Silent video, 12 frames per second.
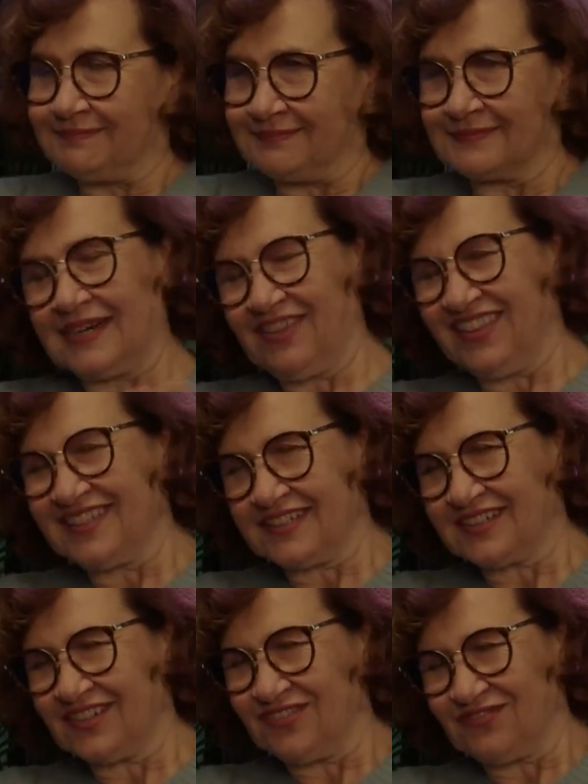I think
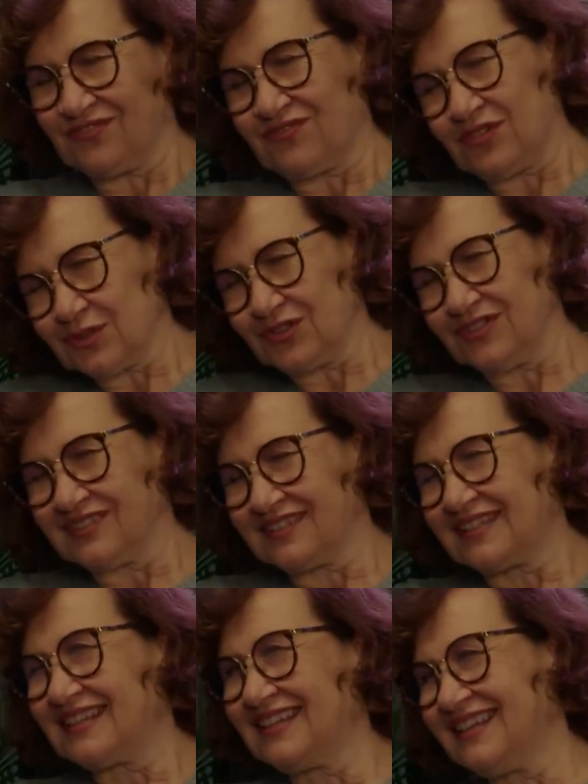that
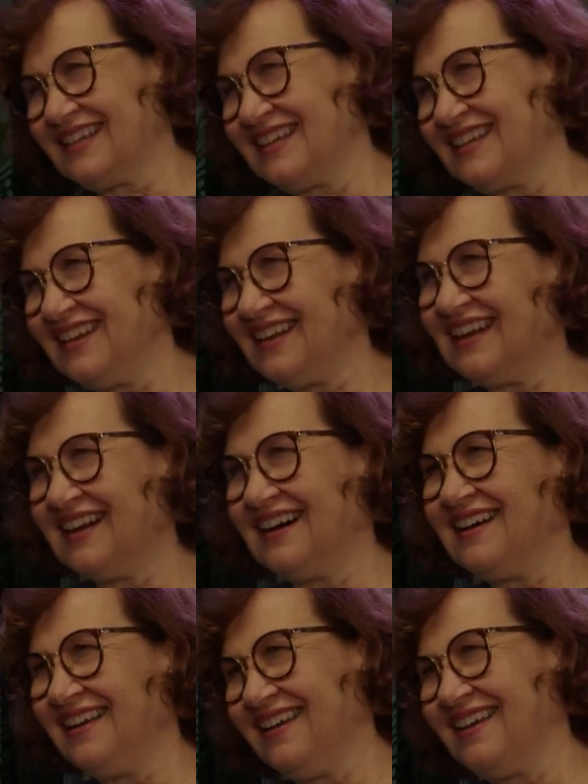unfortunately
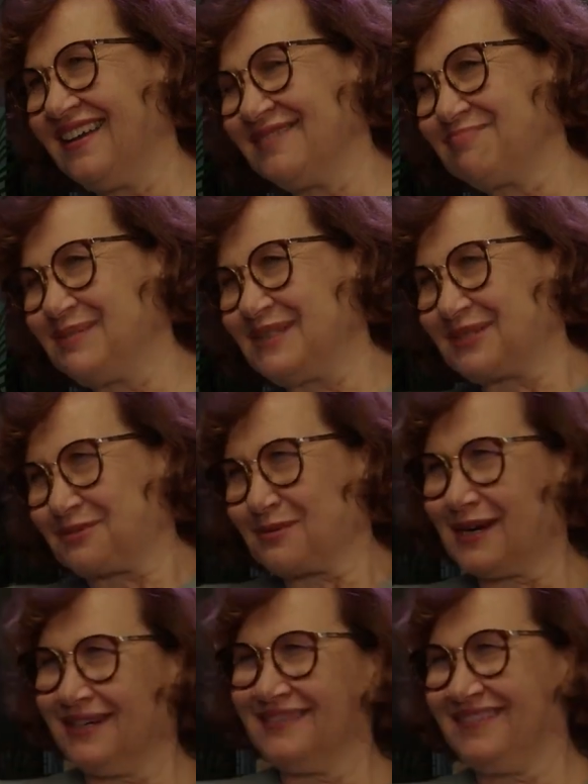lie and
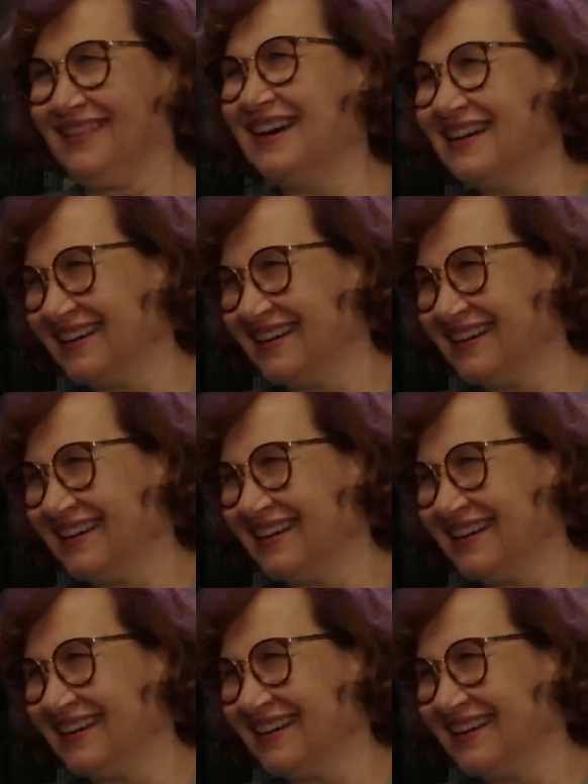betrayal